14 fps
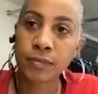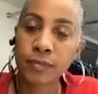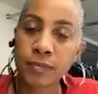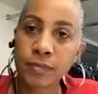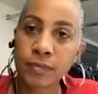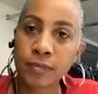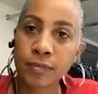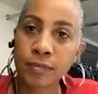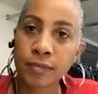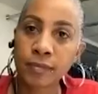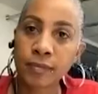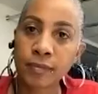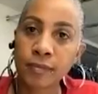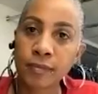
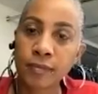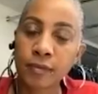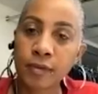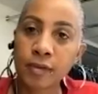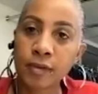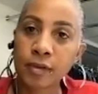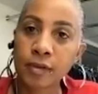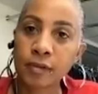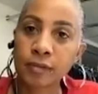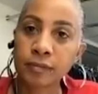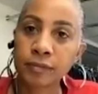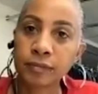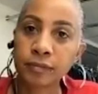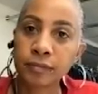
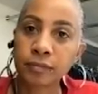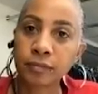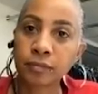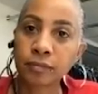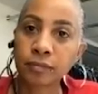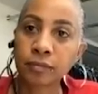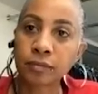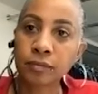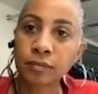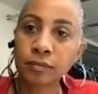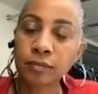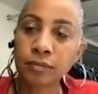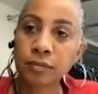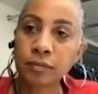
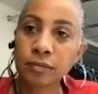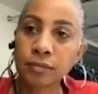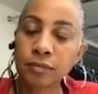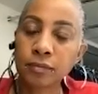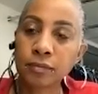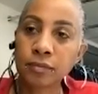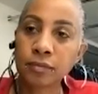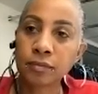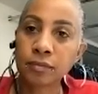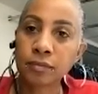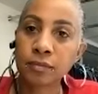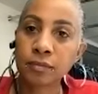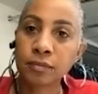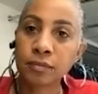
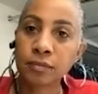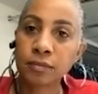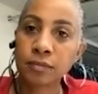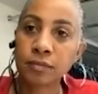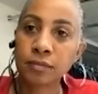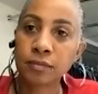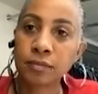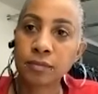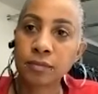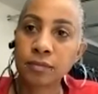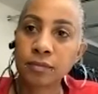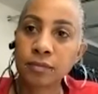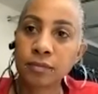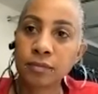
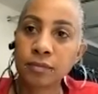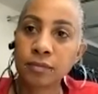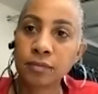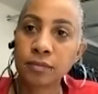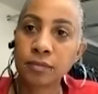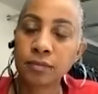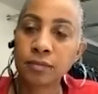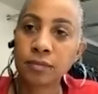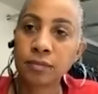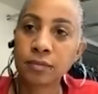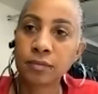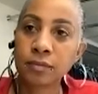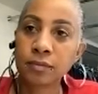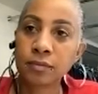
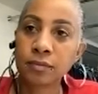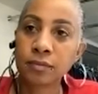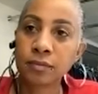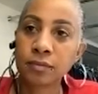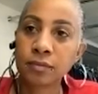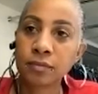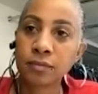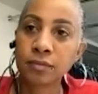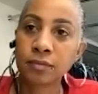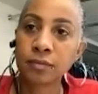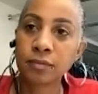No words are spoken by the person on screen.